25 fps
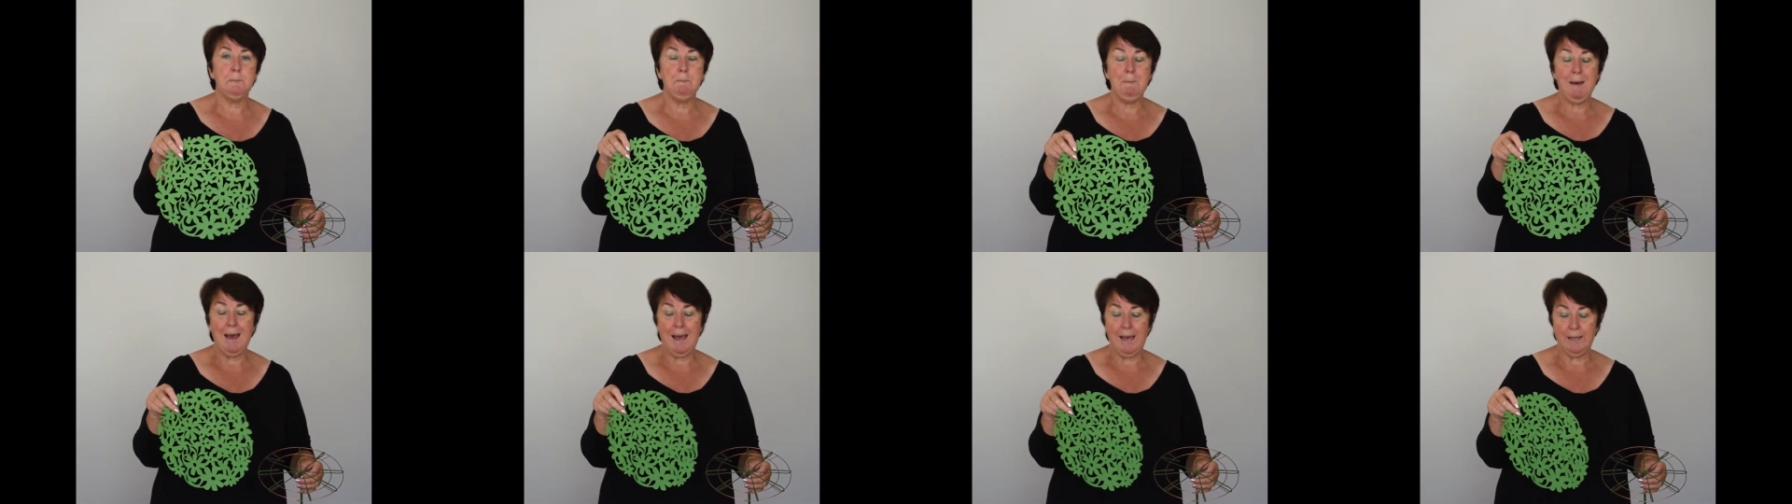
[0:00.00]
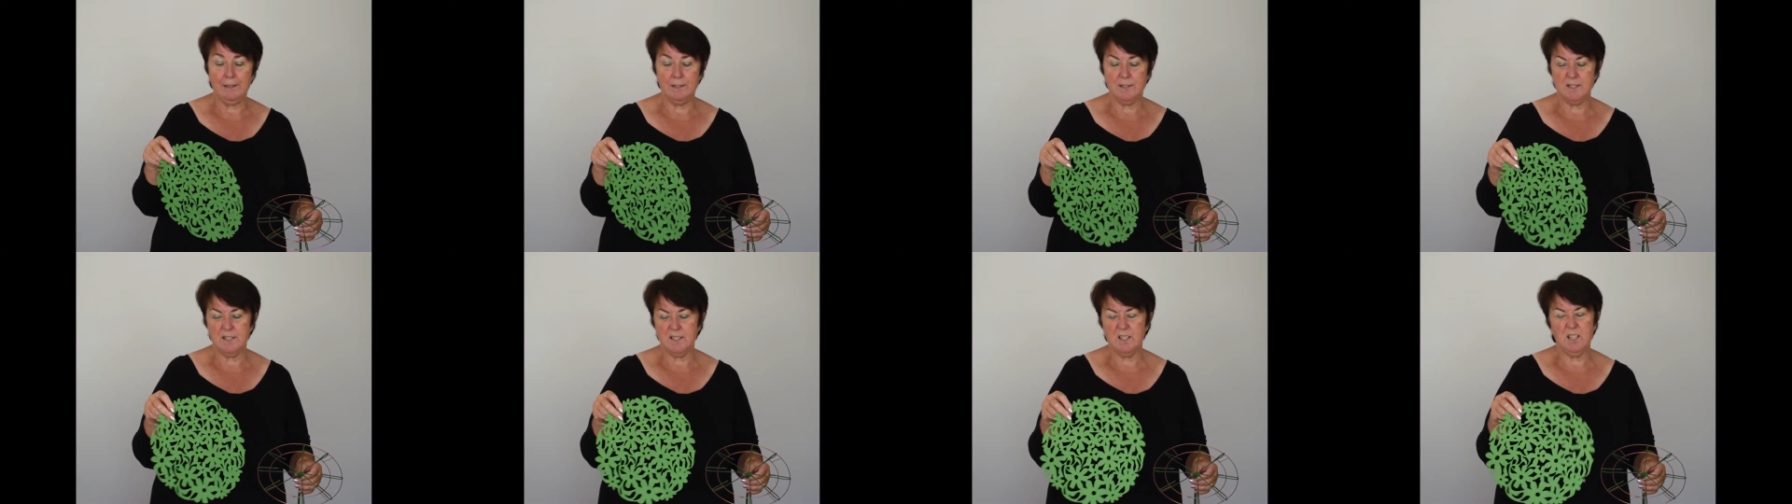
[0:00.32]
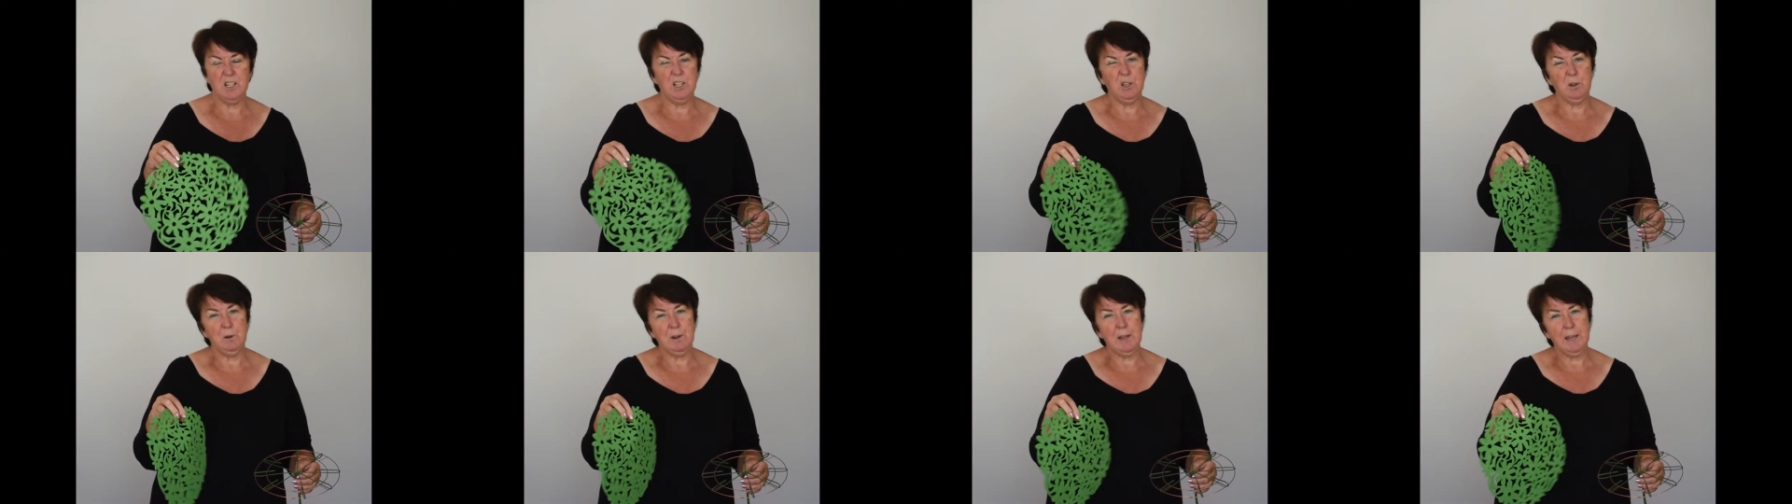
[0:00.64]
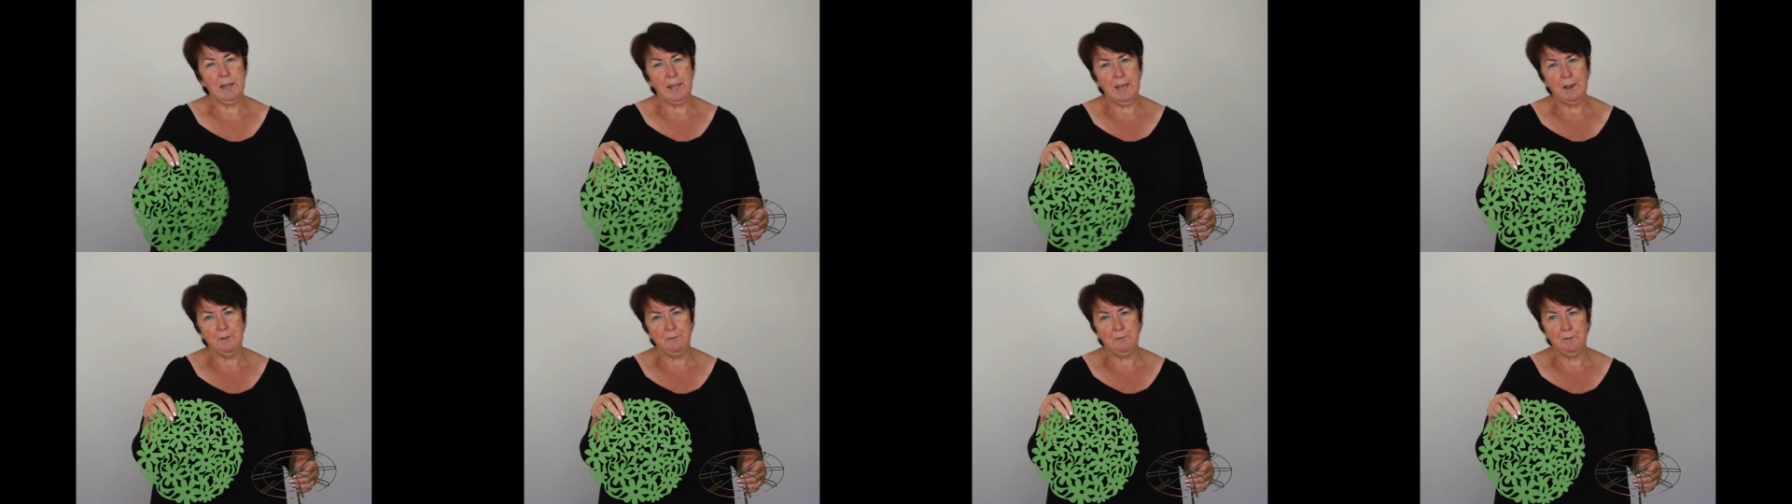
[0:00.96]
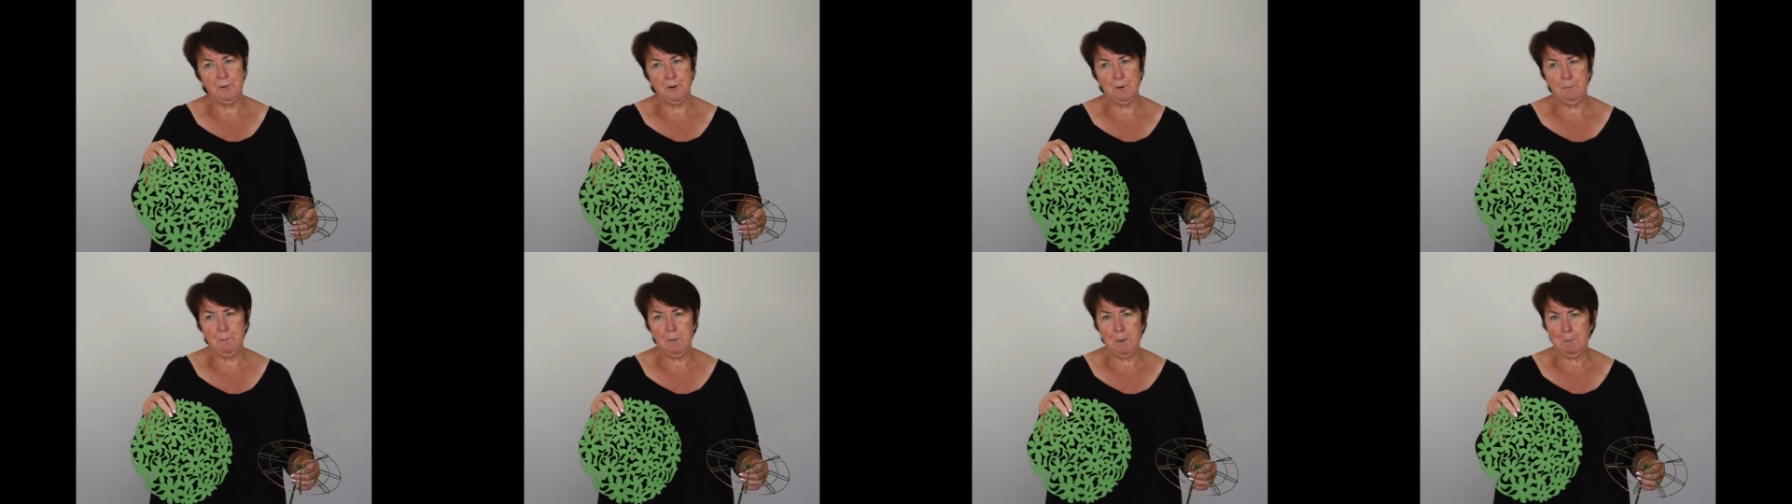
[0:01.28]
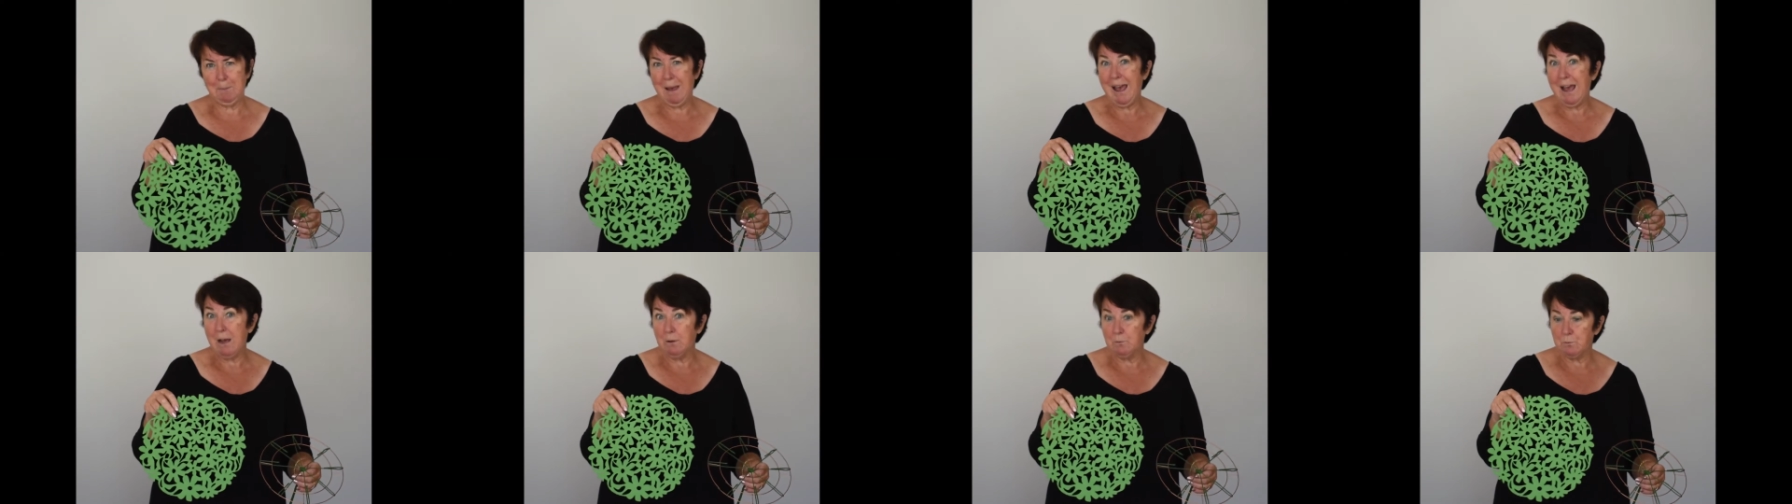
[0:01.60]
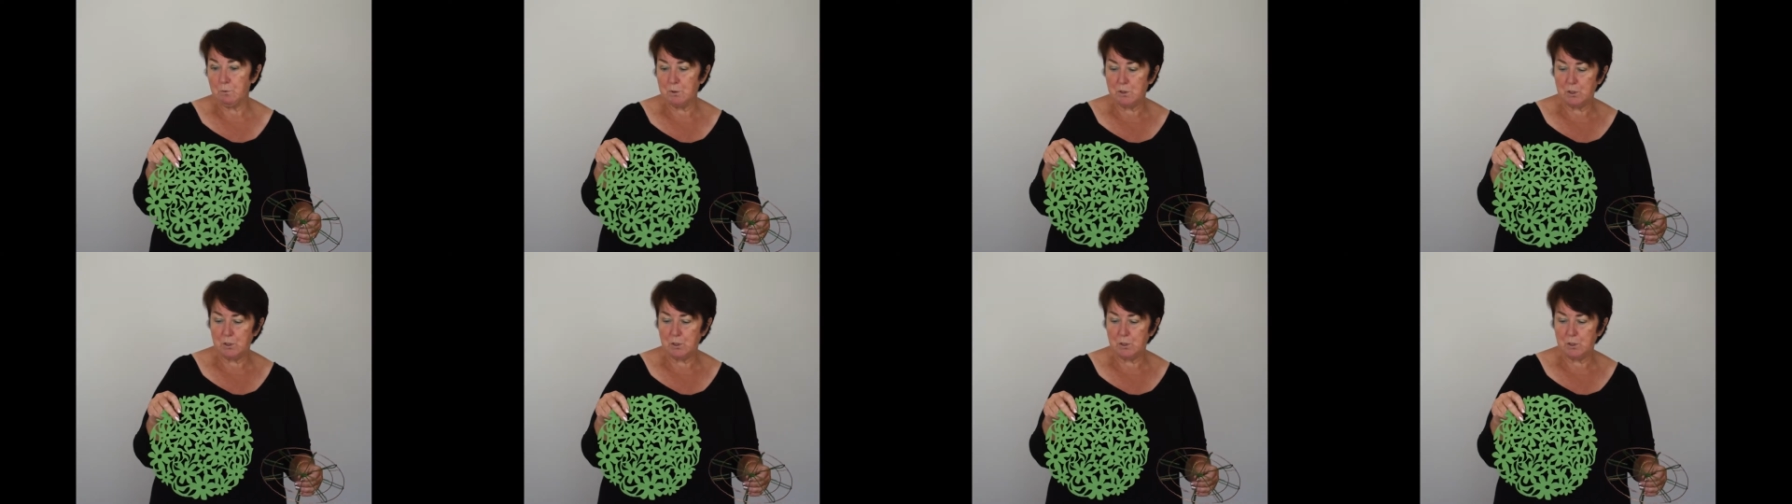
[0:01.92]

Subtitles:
mats that you can get from the pound